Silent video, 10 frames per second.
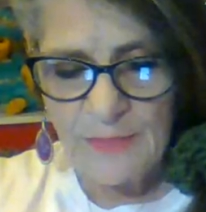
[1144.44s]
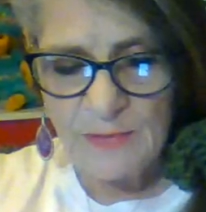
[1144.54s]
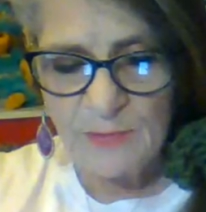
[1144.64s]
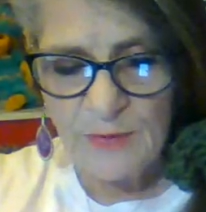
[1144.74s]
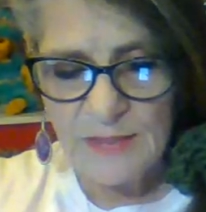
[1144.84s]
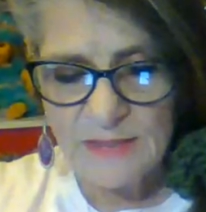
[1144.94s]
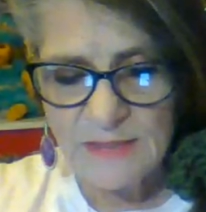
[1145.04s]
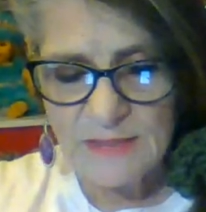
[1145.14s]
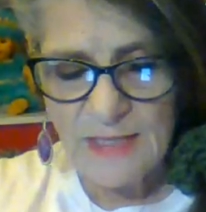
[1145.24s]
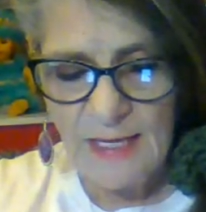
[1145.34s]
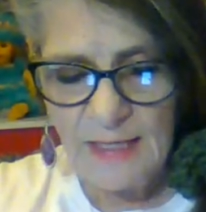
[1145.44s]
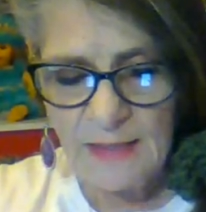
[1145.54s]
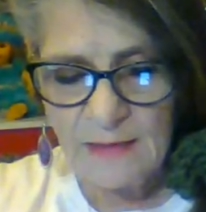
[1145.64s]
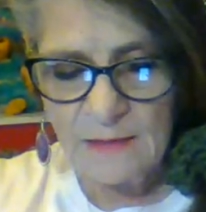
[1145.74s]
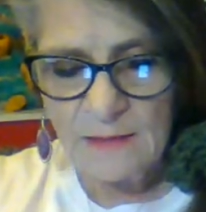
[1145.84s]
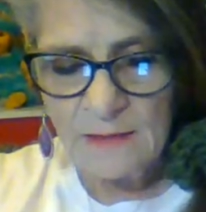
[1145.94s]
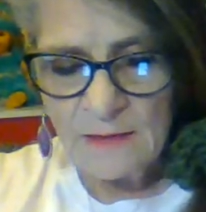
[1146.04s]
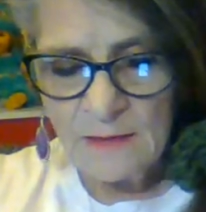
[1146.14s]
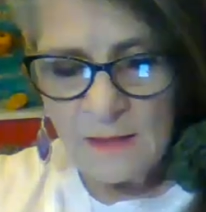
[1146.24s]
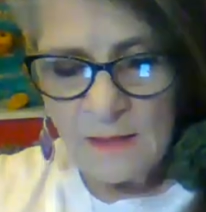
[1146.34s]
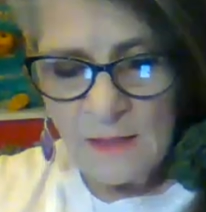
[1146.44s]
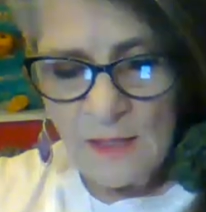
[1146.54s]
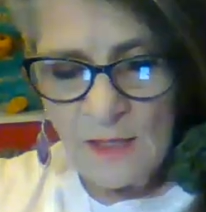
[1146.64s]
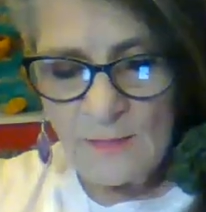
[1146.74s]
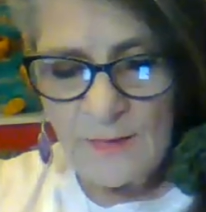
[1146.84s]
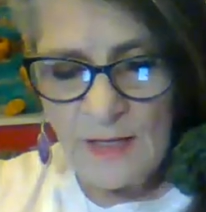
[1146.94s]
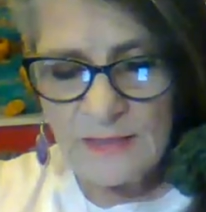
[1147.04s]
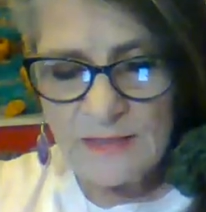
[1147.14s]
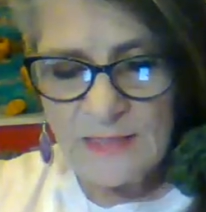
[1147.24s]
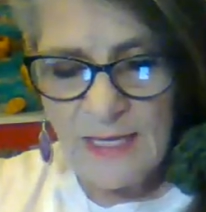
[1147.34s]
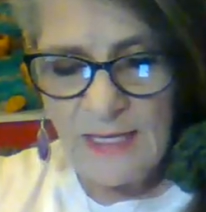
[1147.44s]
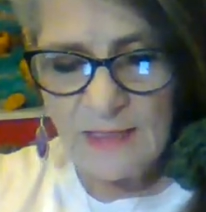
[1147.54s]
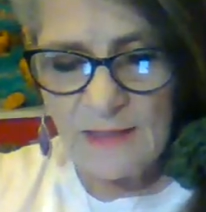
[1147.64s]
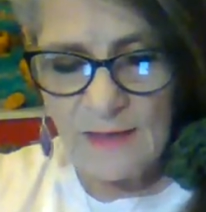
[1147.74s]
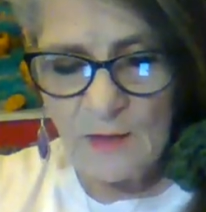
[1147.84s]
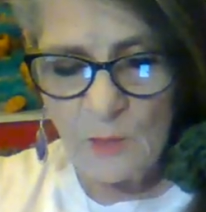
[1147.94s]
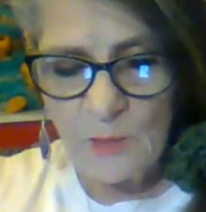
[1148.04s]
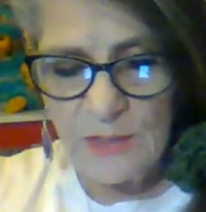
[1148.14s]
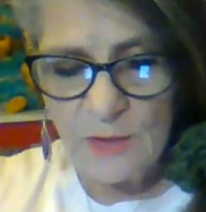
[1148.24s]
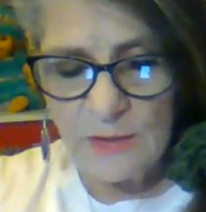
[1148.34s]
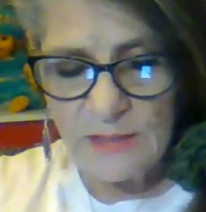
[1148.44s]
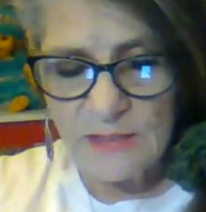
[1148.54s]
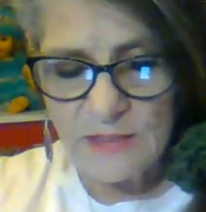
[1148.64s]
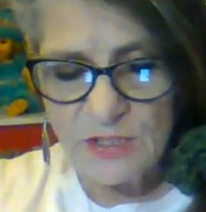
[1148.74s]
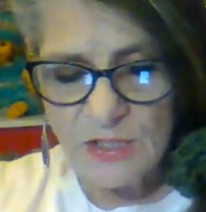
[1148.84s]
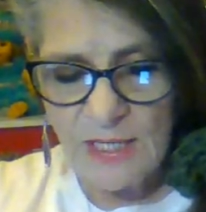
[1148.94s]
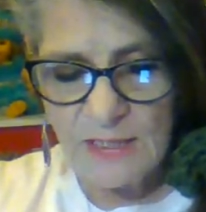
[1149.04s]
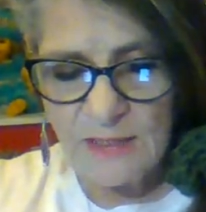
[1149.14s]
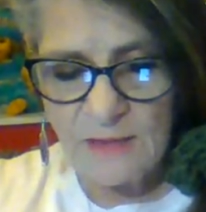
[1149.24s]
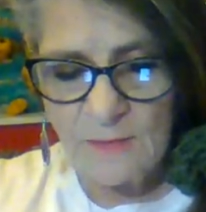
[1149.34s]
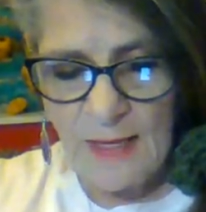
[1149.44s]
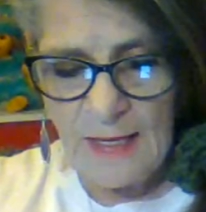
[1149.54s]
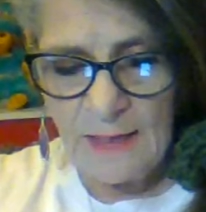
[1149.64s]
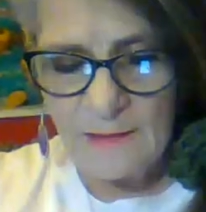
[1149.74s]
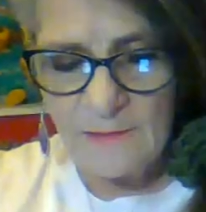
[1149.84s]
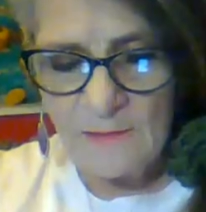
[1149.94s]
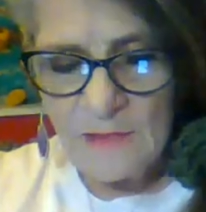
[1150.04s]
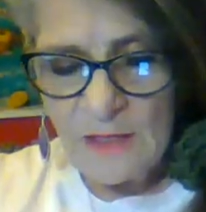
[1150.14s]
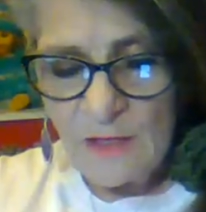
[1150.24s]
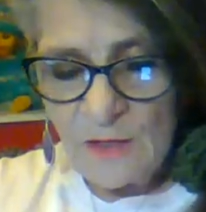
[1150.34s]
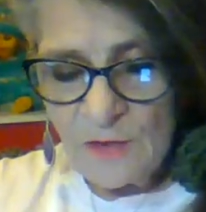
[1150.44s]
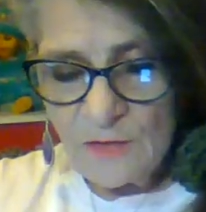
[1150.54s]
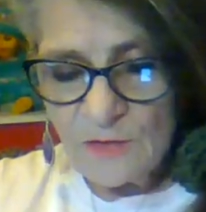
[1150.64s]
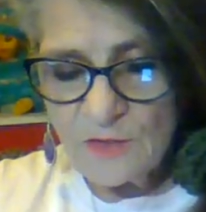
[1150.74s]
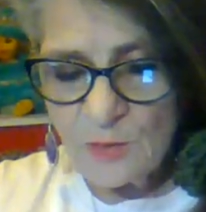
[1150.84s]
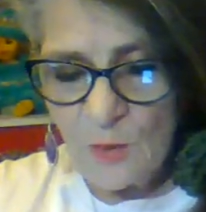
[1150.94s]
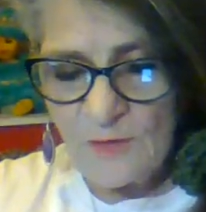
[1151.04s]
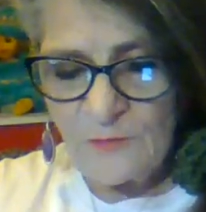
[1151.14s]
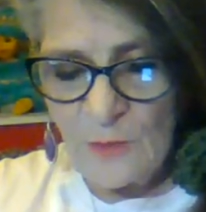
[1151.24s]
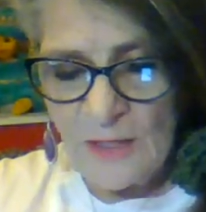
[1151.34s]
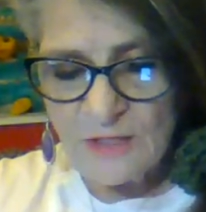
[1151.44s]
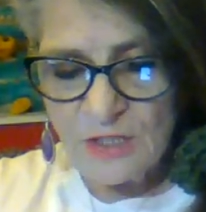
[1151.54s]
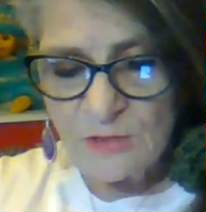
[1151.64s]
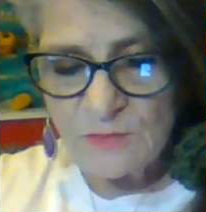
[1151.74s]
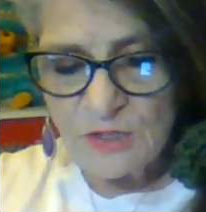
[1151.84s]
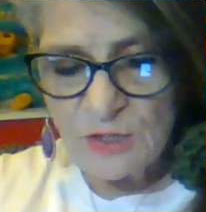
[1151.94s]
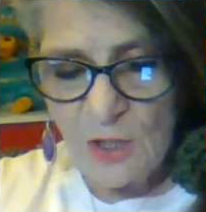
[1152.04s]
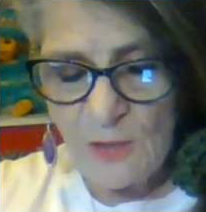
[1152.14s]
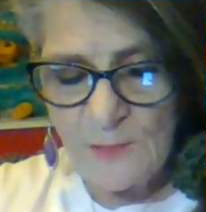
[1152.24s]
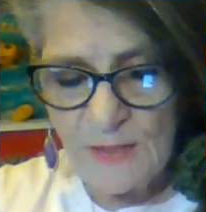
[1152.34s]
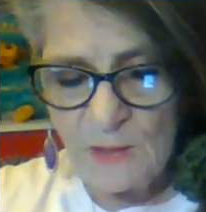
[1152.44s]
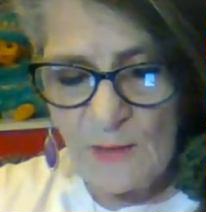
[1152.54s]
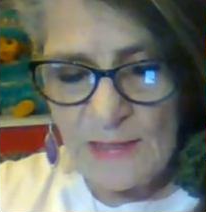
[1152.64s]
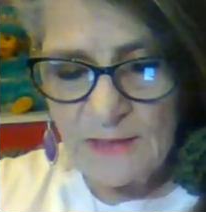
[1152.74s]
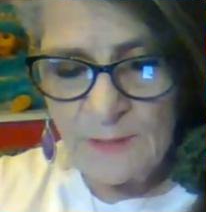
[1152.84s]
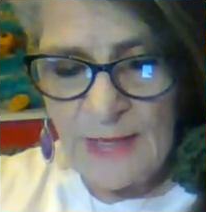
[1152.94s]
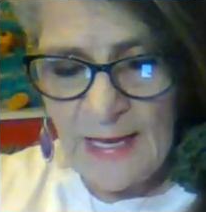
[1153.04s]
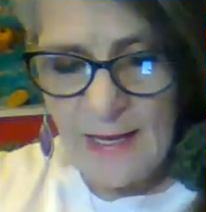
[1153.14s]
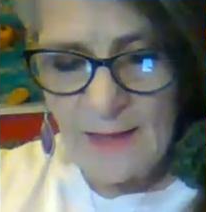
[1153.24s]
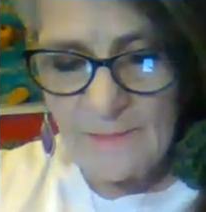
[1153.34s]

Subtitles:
and pressed his hand upon his head like a weary and dejected man. The dwarf watched him sharply while he passed